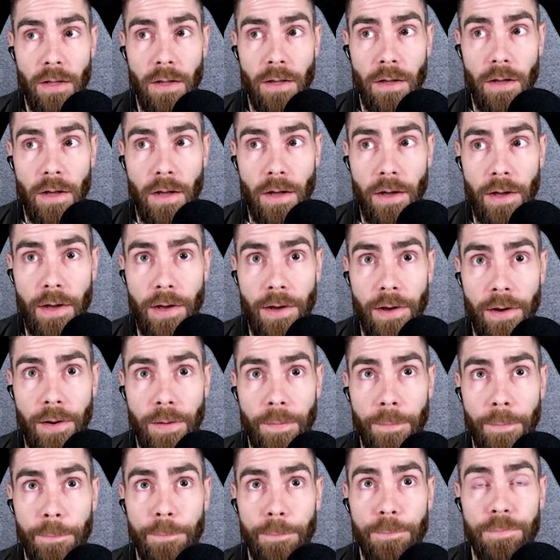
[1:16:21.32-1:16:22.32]

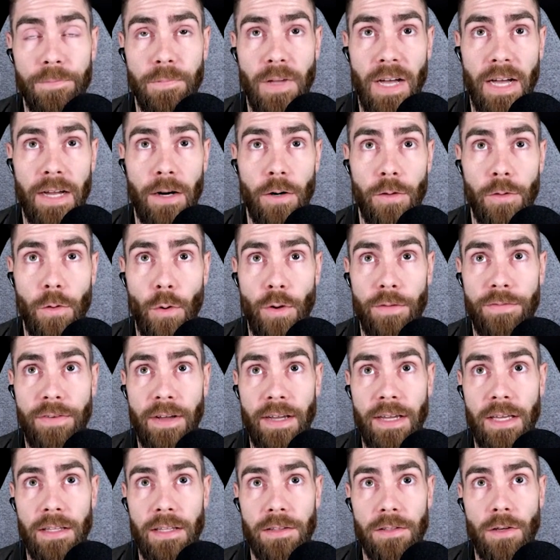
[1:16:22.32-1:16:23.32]
um, I don't know if
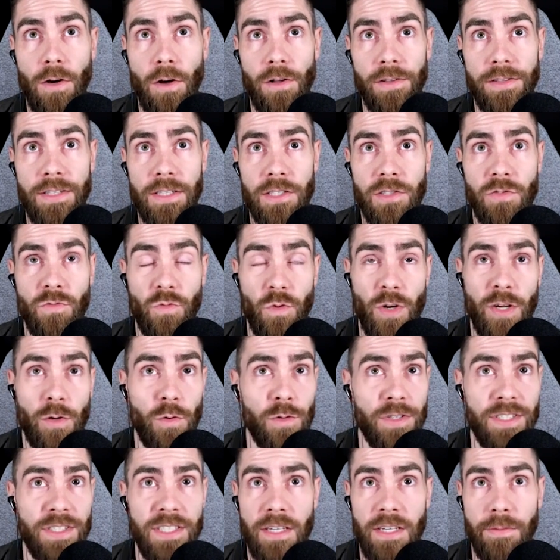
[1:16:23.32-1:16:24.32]
I can call this
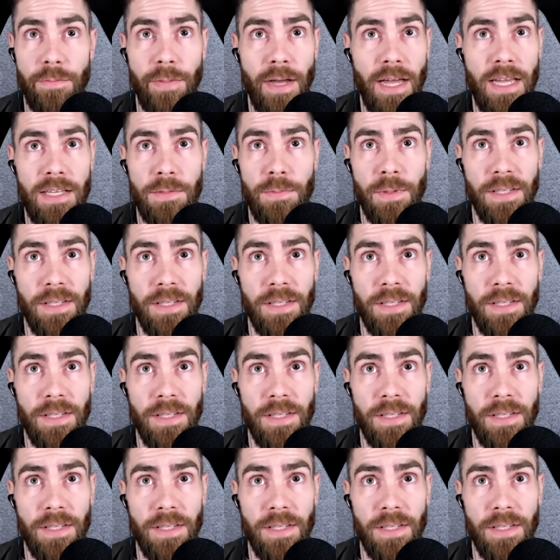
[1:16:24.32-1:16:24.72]
frequency based,